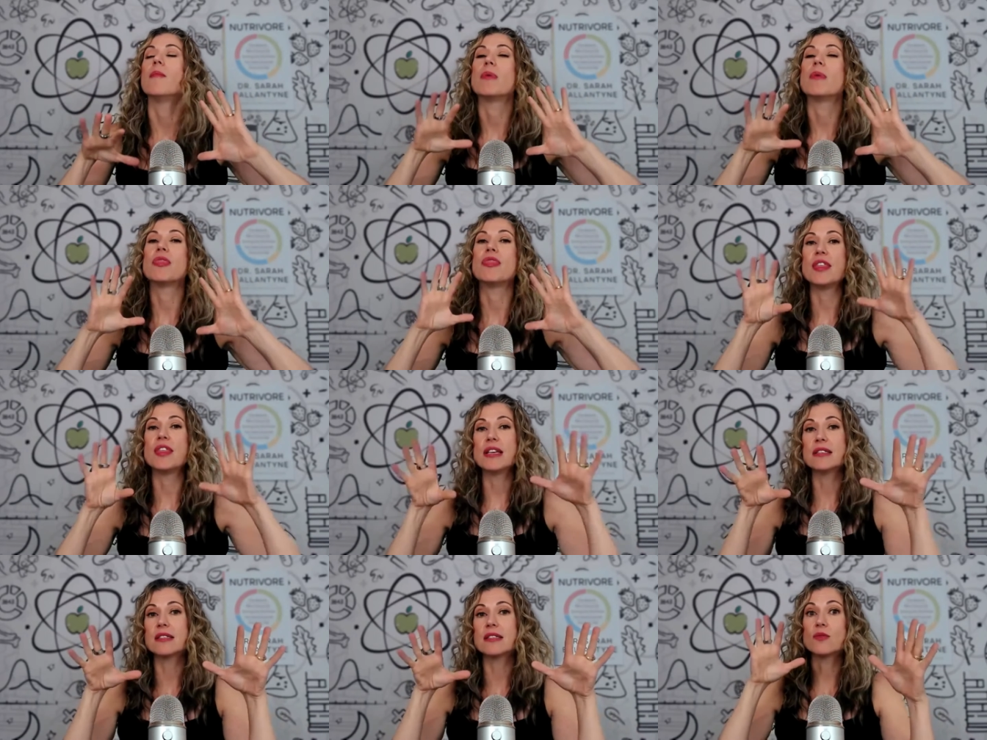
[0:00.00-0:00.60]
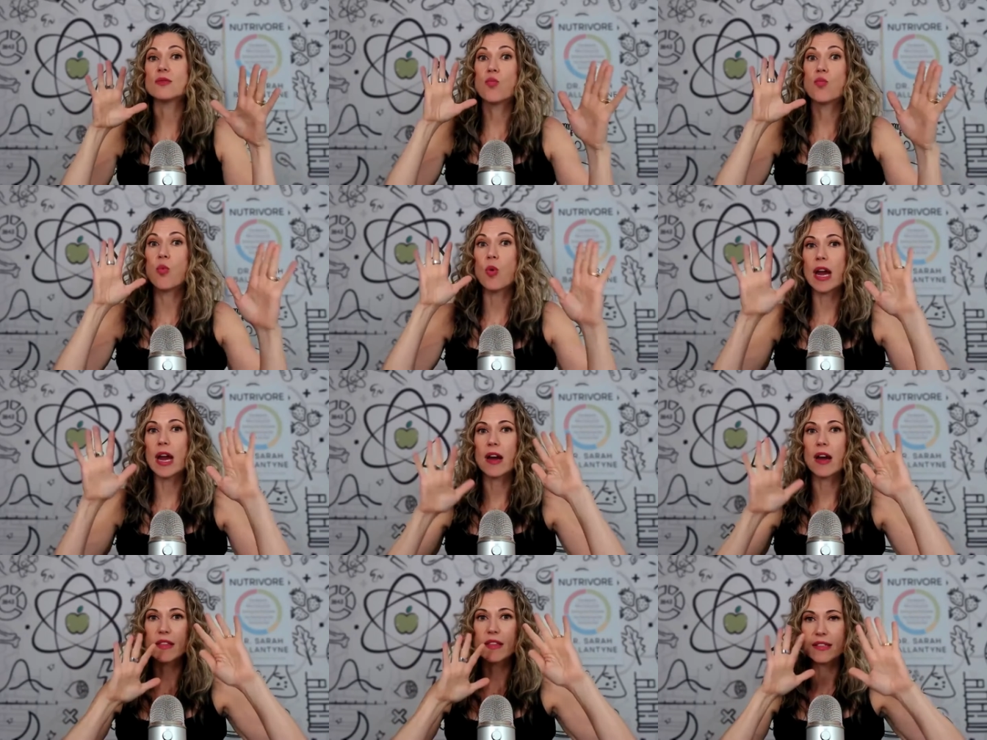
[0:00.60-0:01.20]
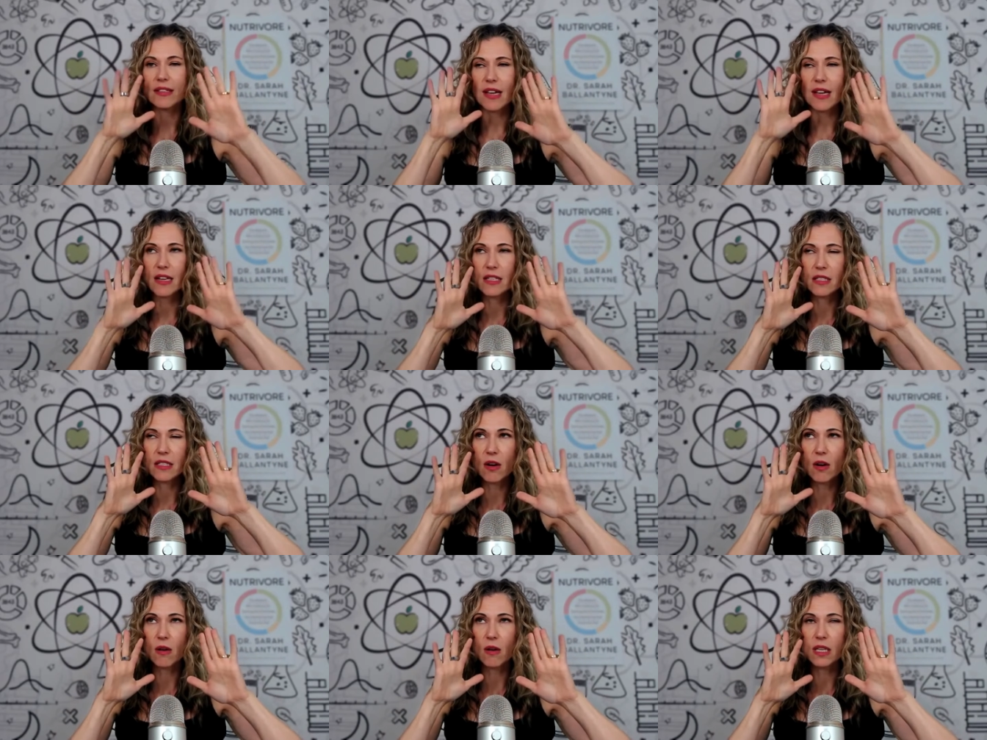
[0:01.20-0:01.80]
but this is where the
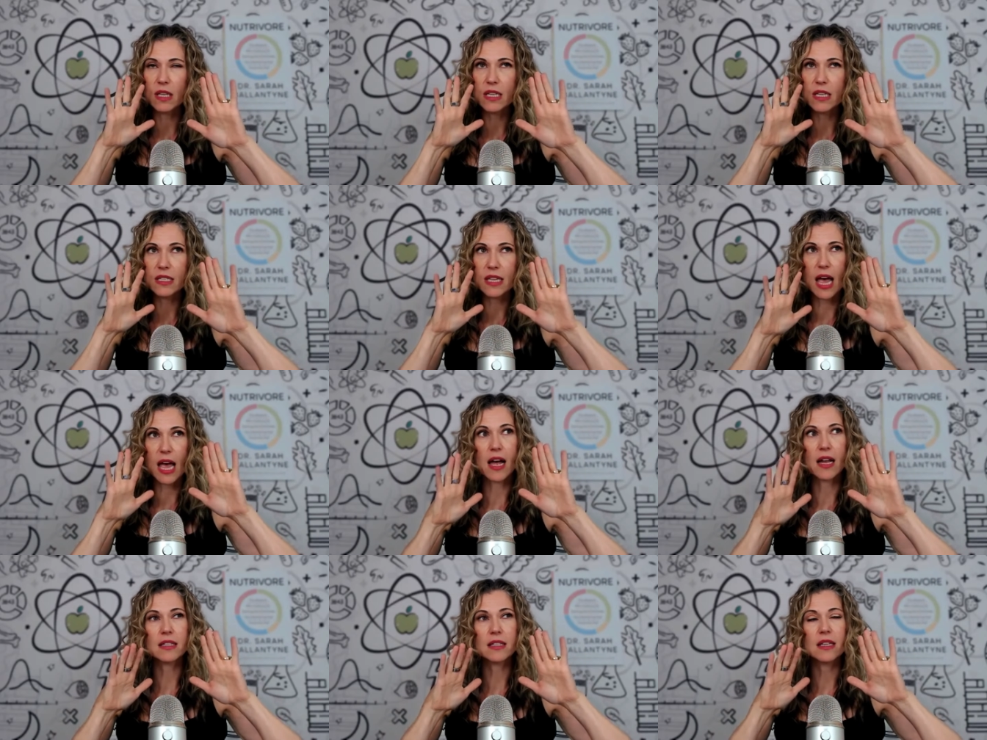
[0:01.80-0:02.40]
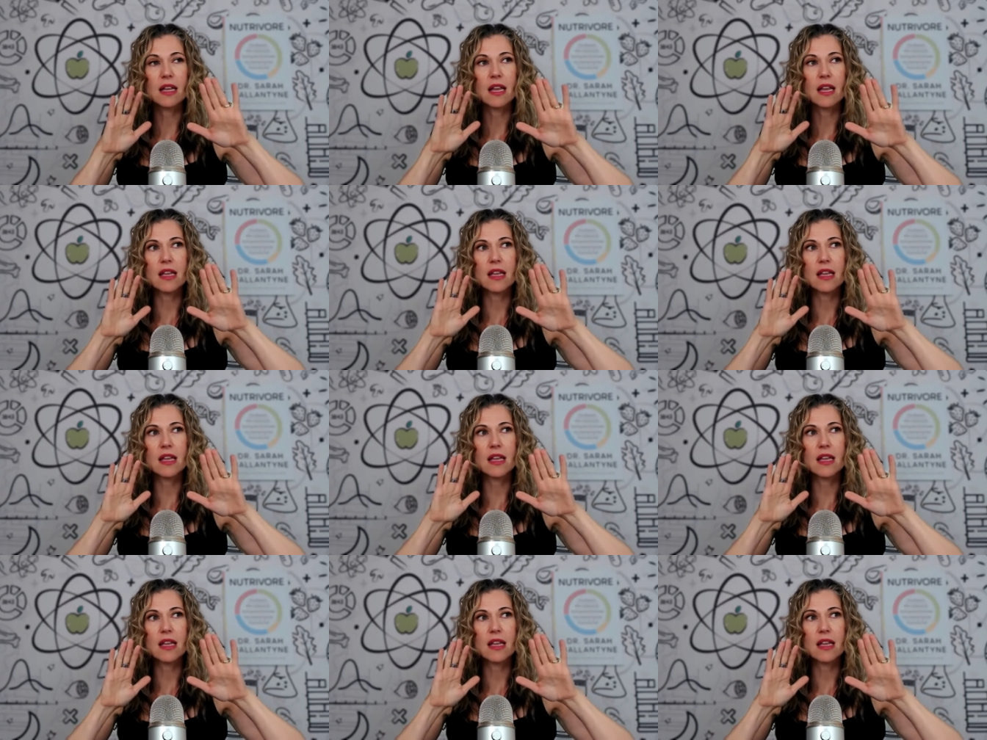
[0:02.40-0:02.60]
science currently is at.